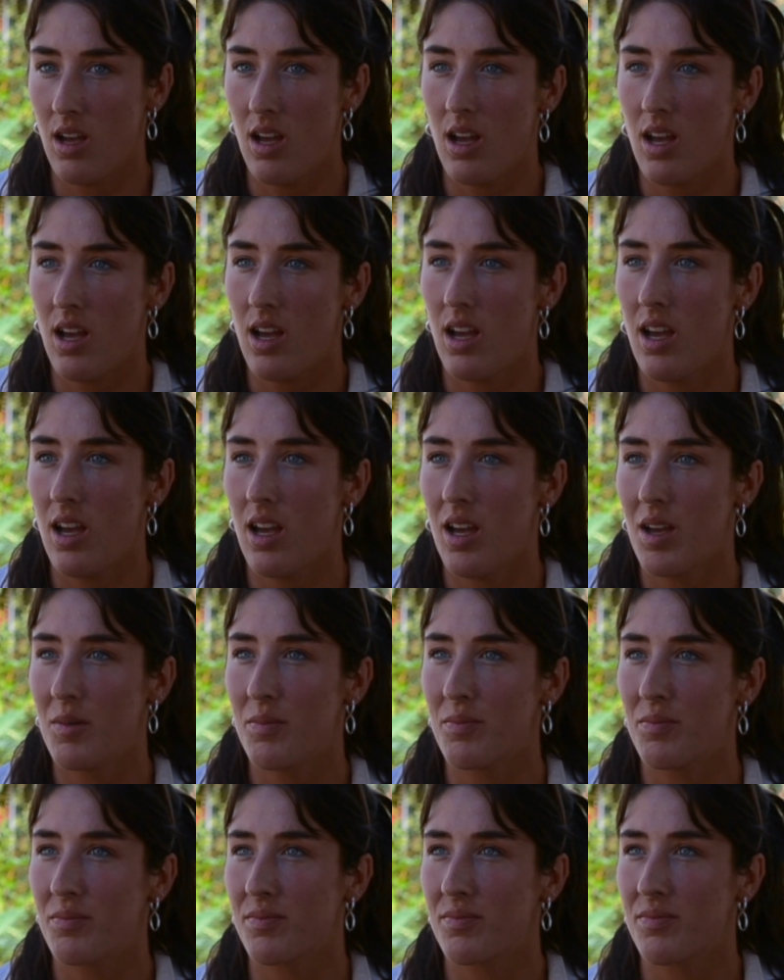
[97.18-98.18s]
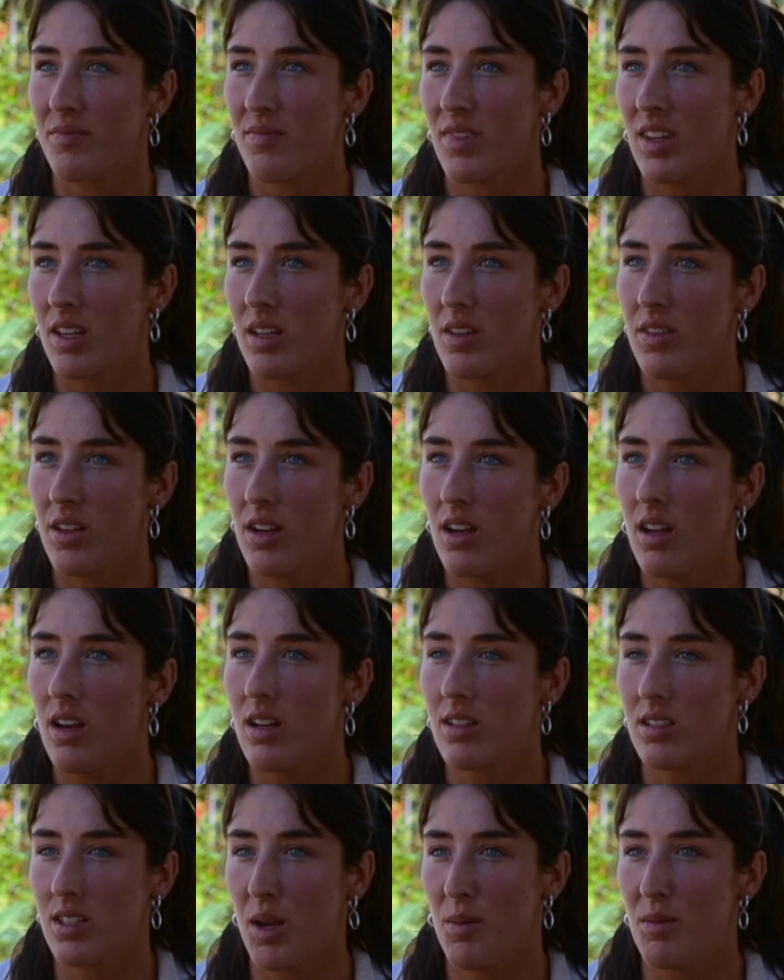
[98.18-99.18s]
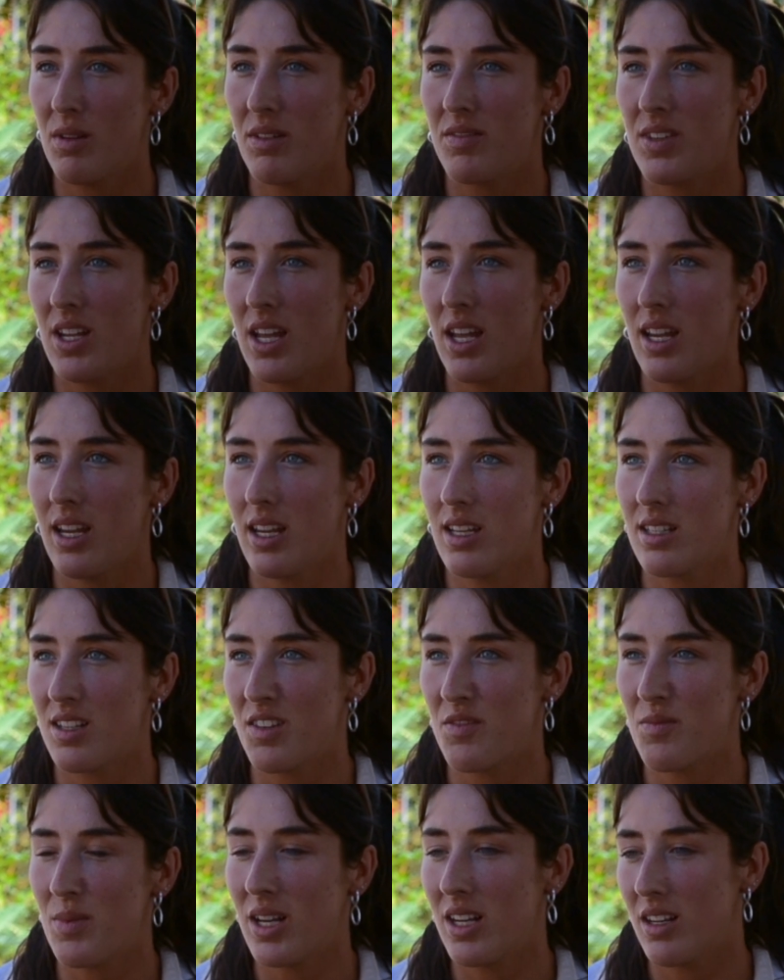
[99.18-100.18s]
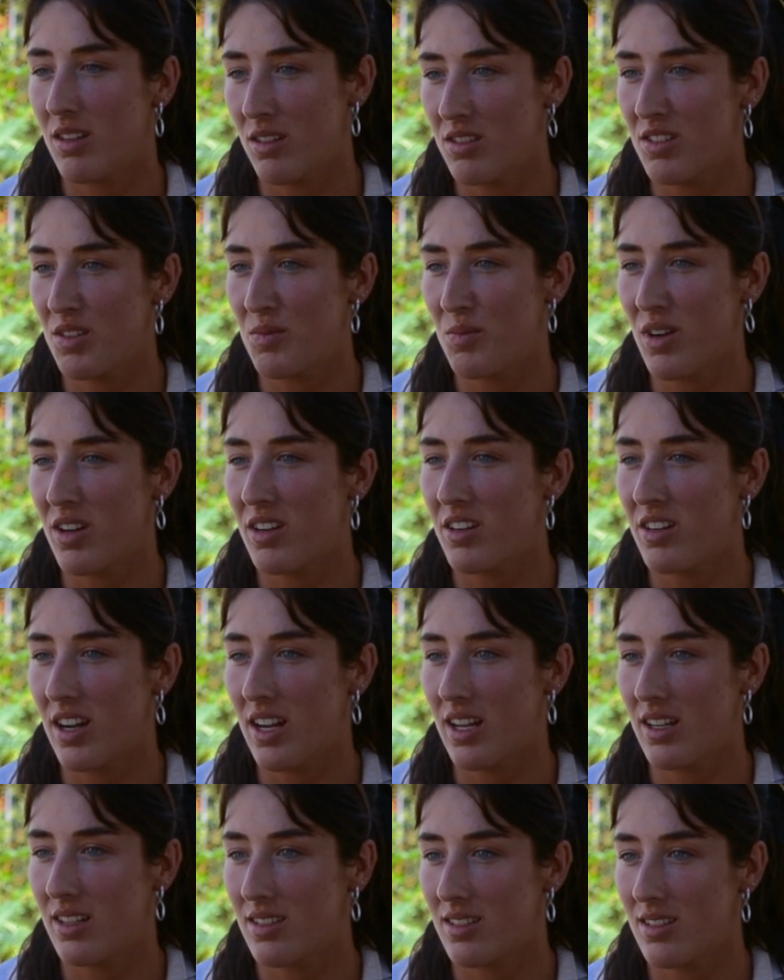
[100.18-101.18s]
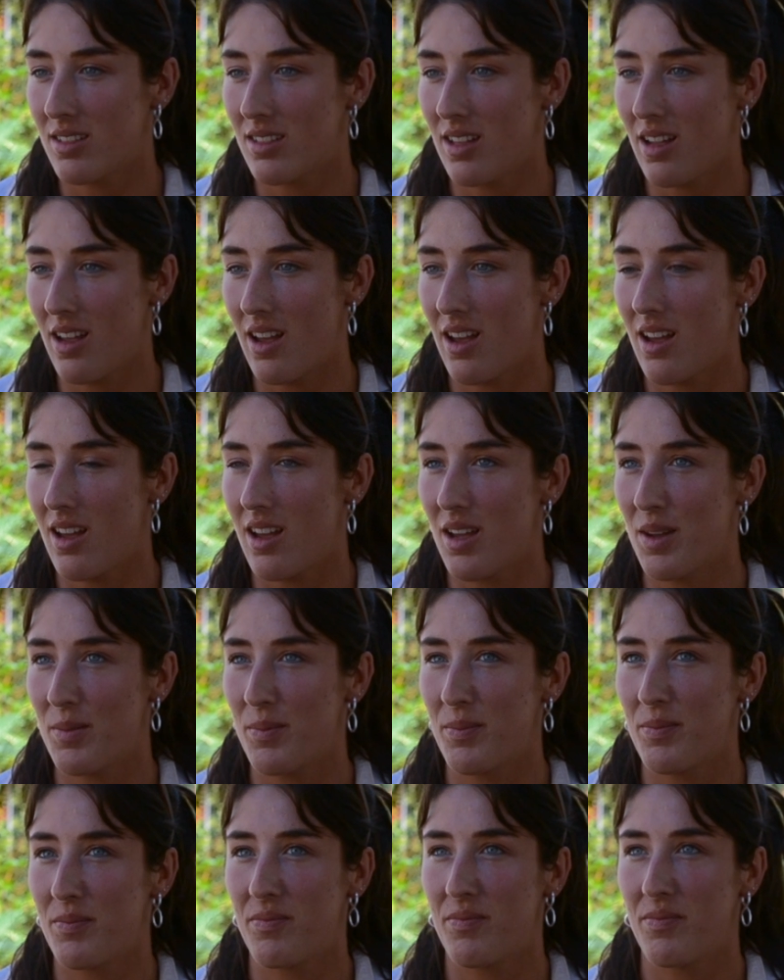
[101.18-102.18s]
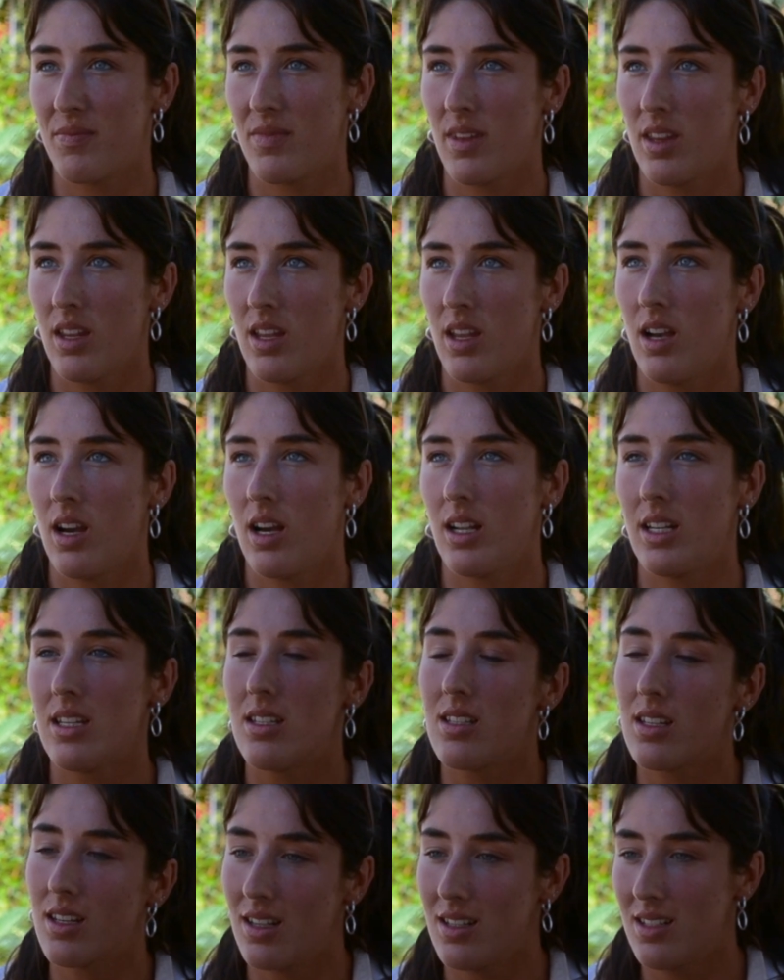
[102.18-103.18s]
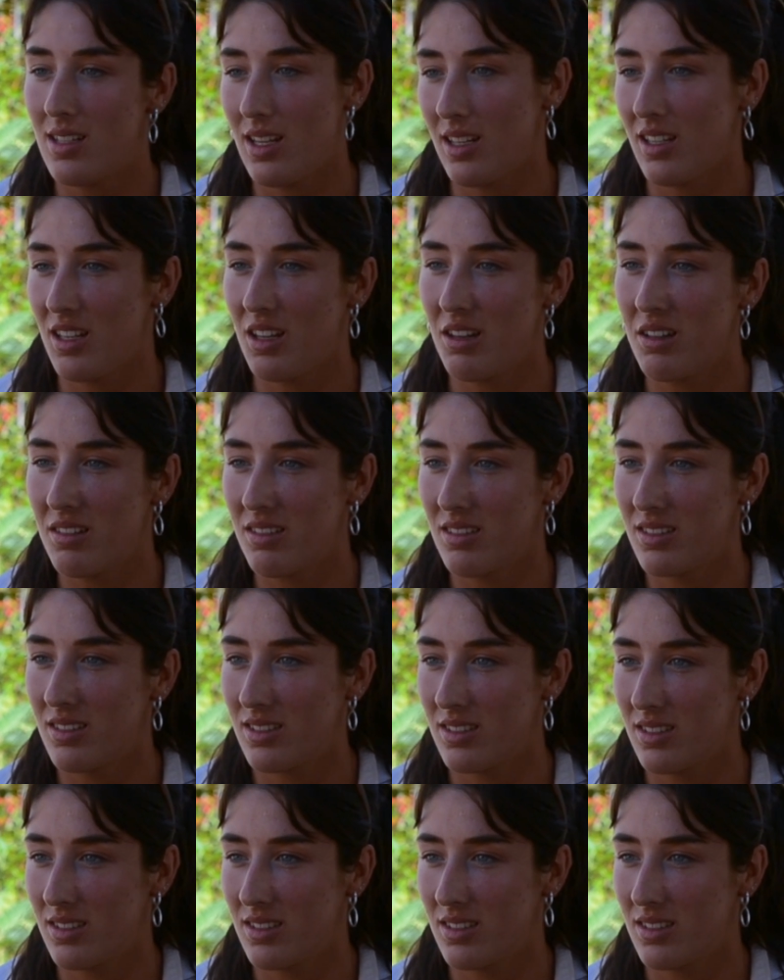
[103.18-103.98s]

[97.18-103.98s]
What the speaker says: The last couple of days, I've made lots of progress. I need to continue.